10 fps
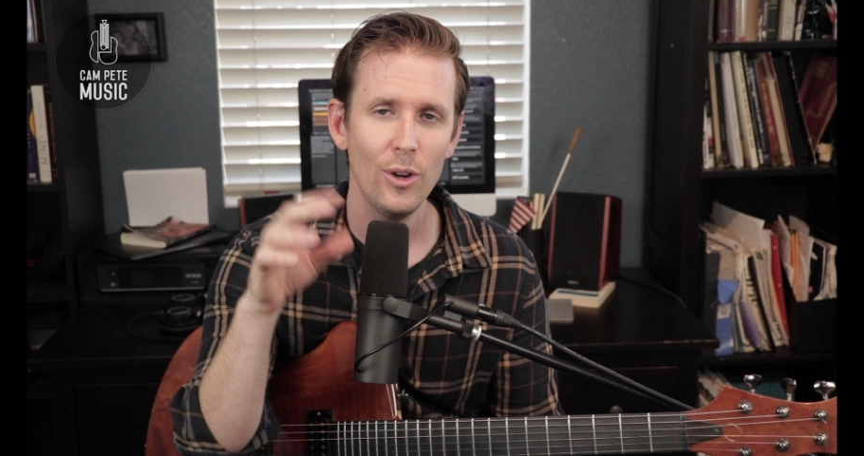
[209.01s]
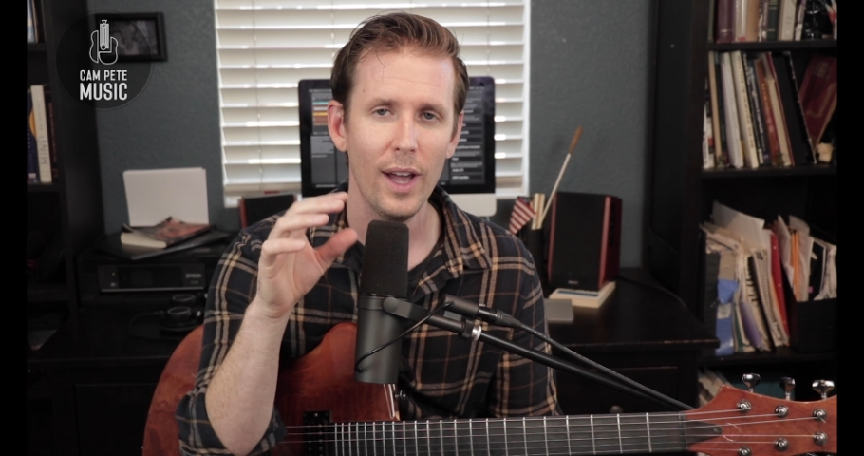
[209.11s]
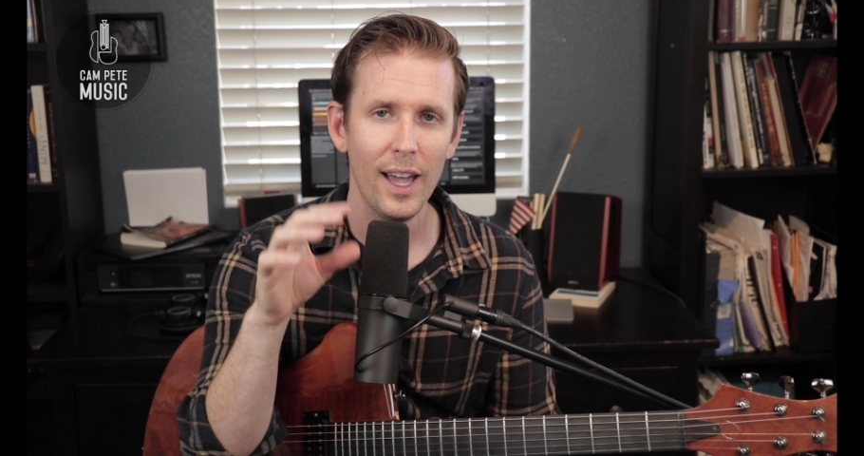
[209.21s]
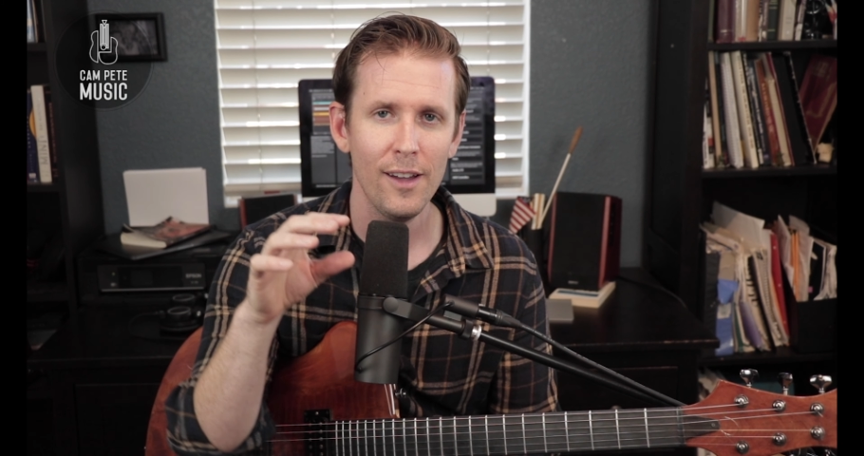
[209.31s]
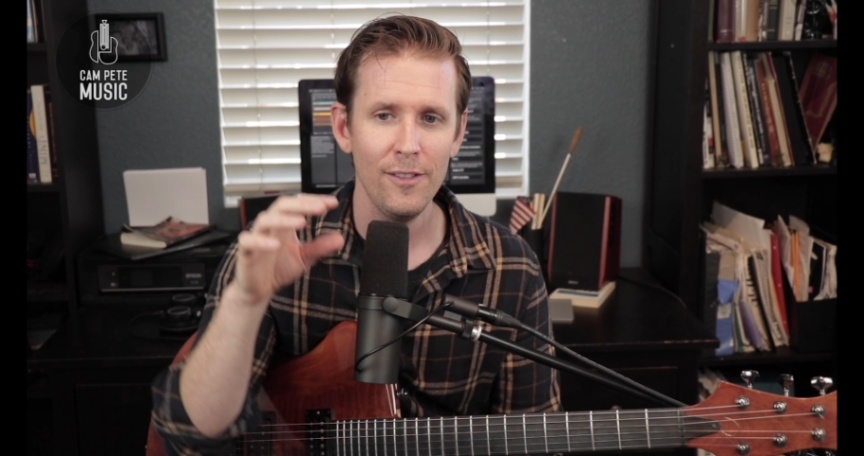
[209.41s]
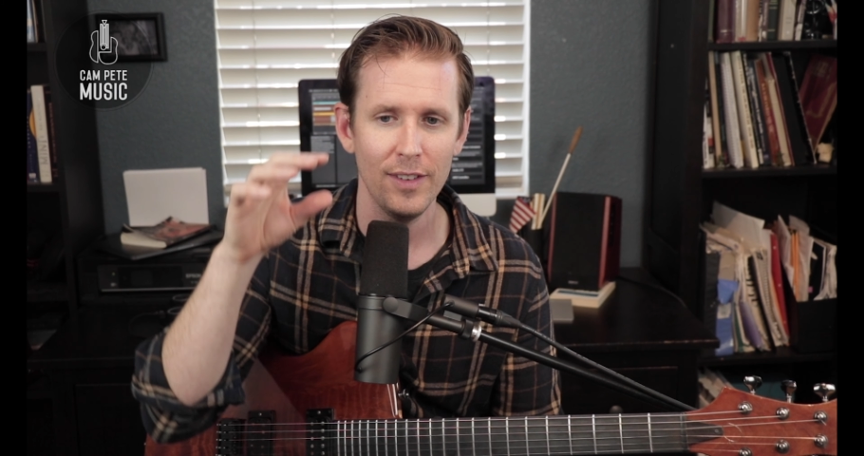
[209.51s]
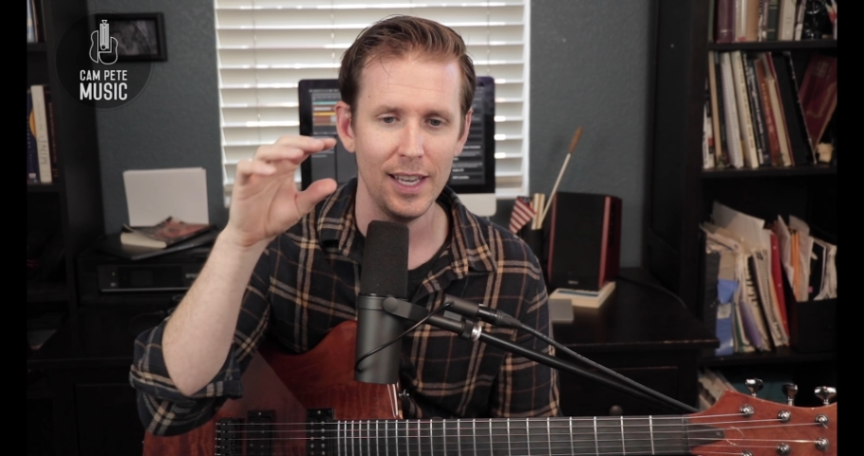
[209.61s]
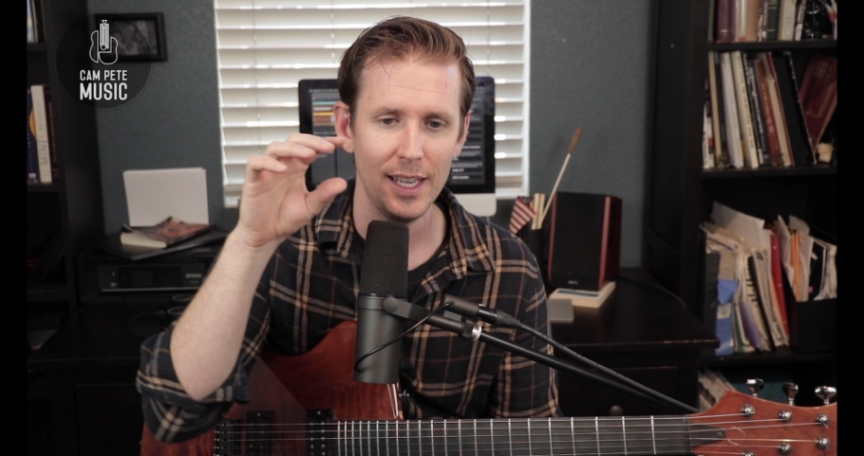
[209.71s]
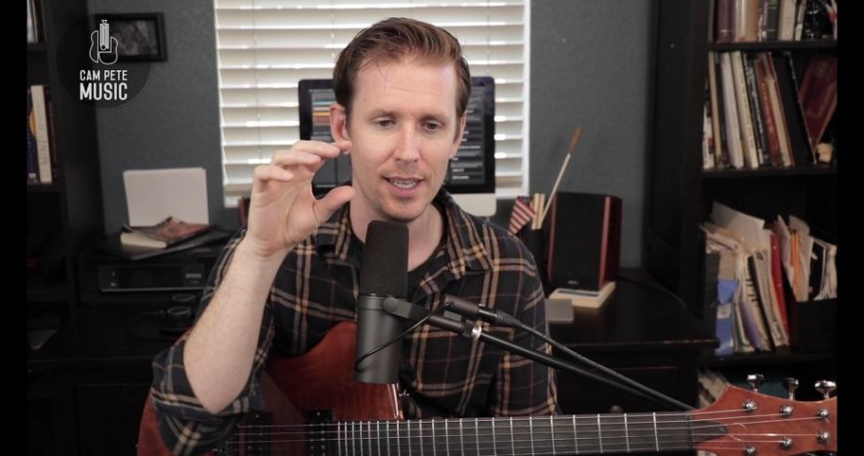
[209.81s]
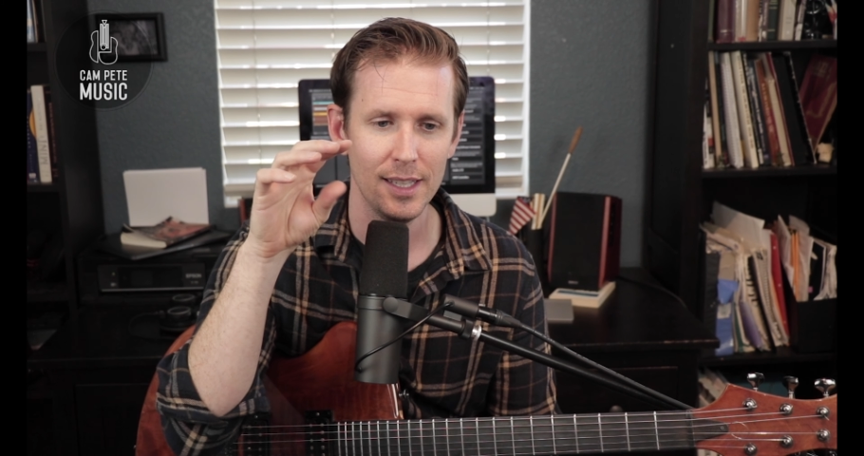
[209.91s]
you have
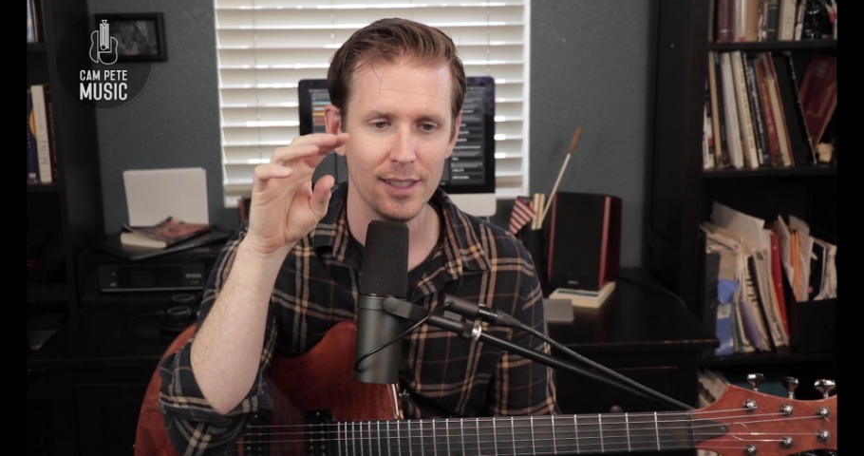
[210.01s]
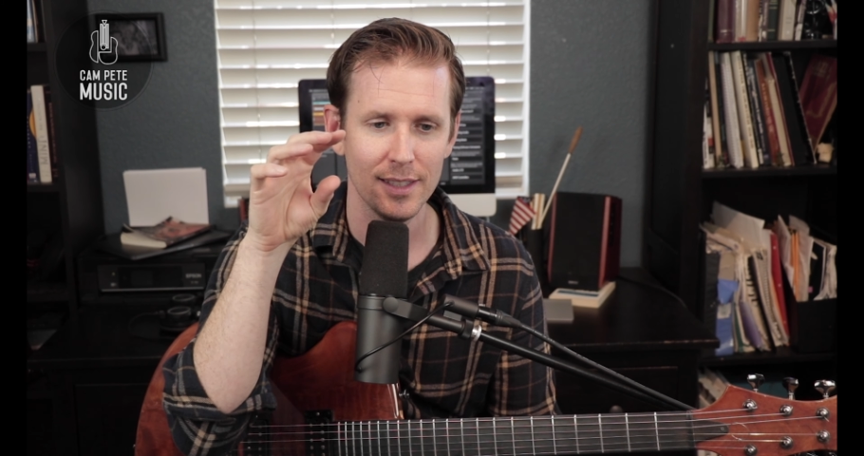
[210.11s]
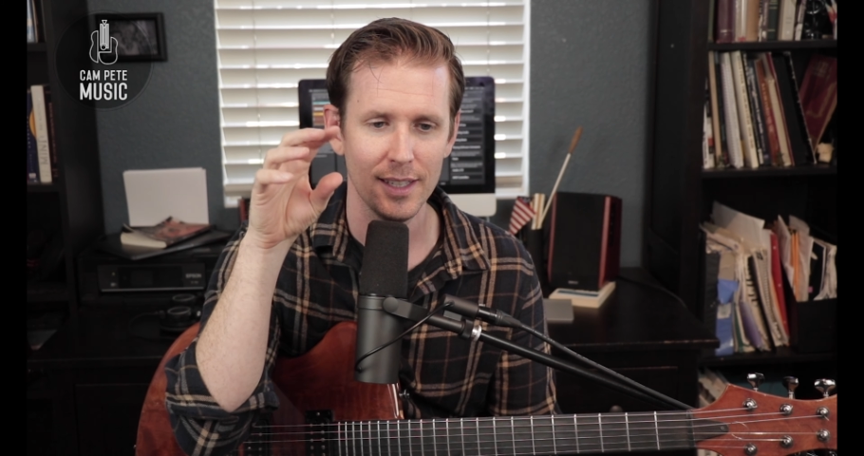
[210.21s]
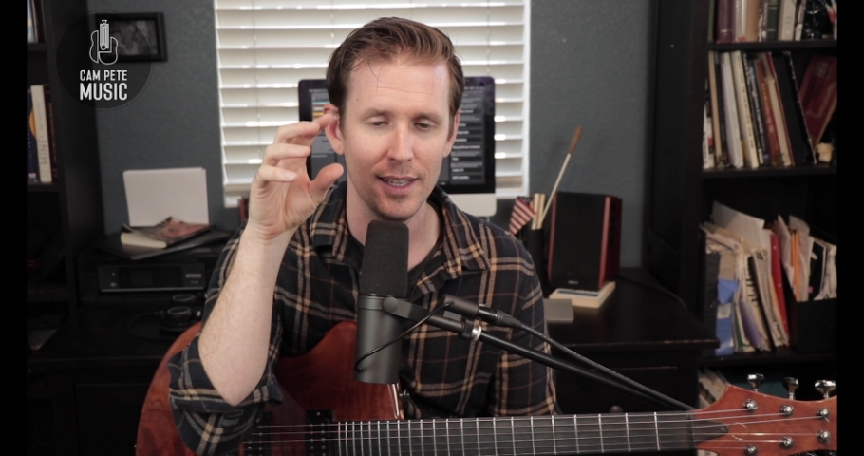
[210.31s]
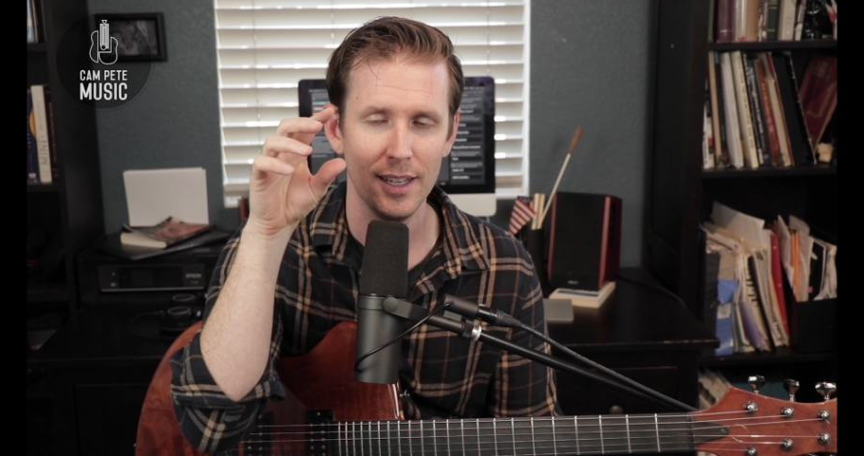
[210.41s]
is